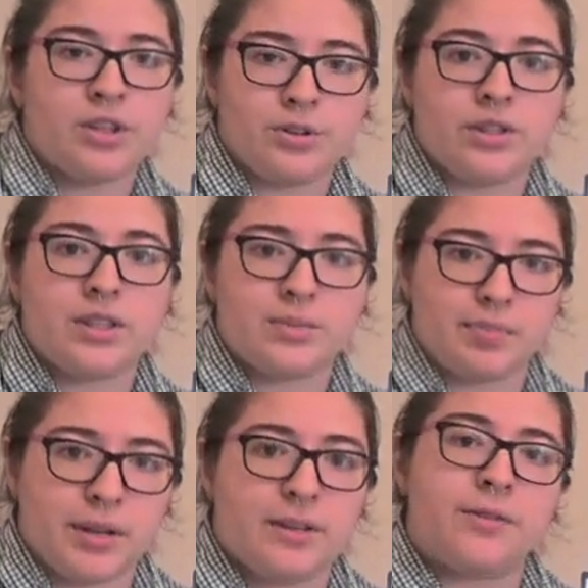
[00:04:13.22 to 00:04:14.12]
use this
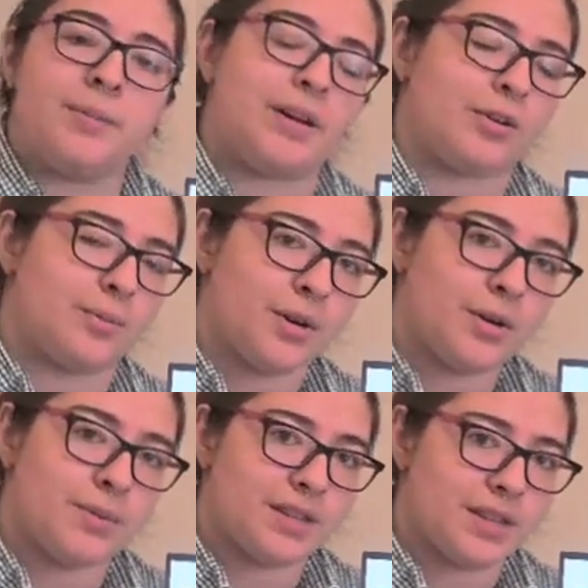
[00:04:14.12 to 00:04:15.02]
blood for medical
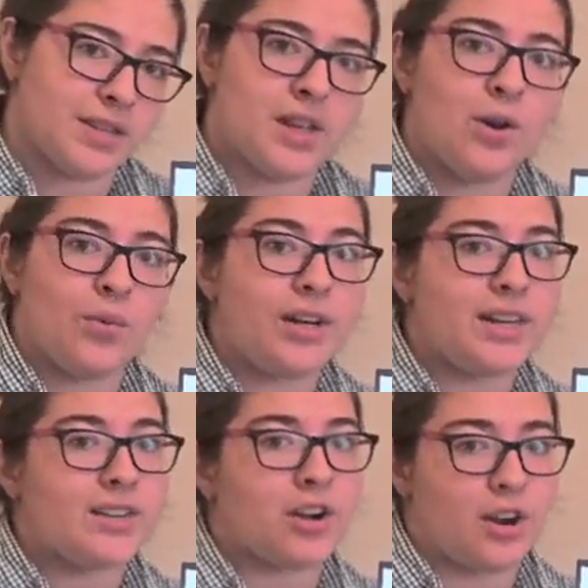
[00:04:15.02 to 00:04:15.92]
purposes, we
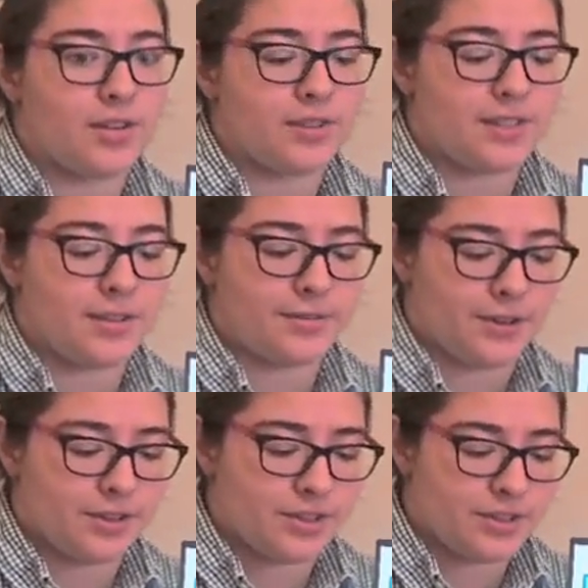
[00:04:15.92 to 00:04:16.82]
need to harvest it
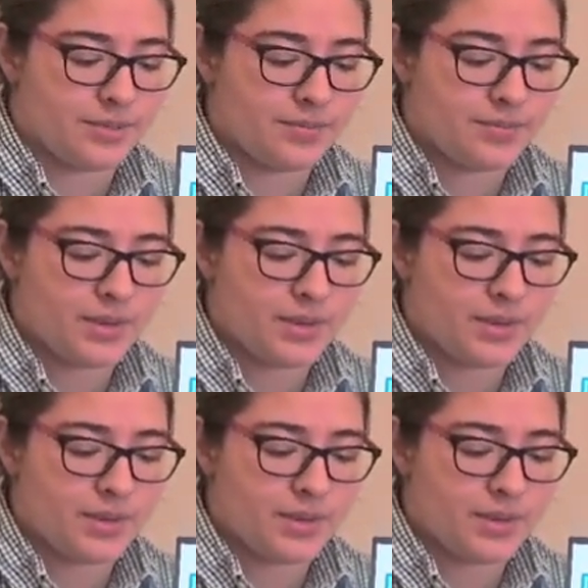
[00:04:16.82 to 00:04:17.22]
first.